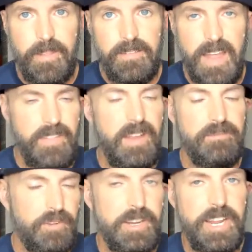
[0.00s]
Now
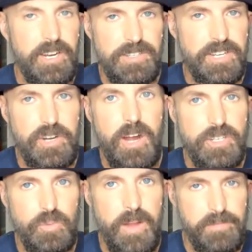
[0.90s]
for years, the
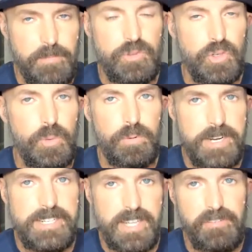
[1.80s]
Chargers went from Drew
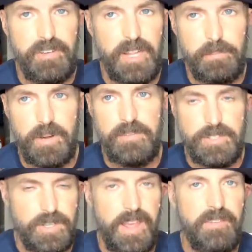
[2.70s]
Brees to Phillip
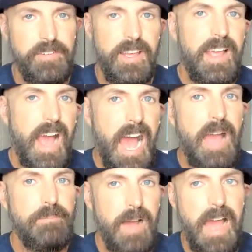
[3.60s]
Rivers. So
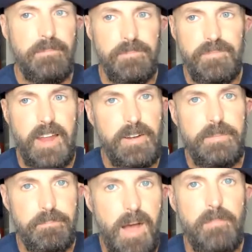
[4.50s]
I'm very
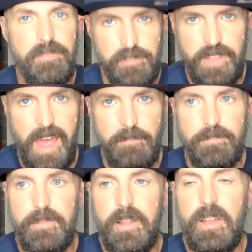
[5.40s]
bummed for
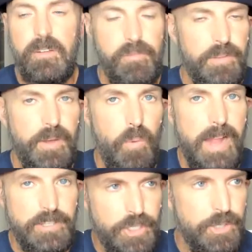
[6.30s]
them for
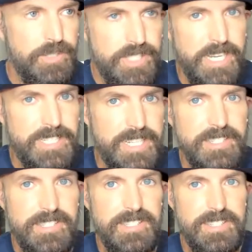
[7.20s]
the 2
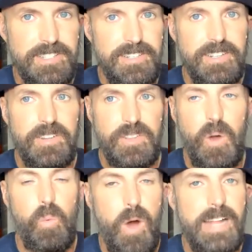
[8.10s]
seasons? The
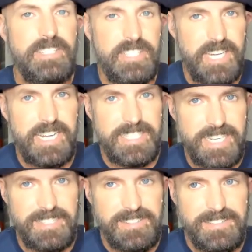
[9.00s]
1
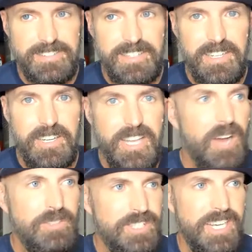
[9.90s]
season?
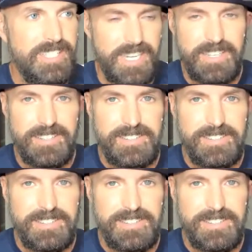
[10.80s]
No season.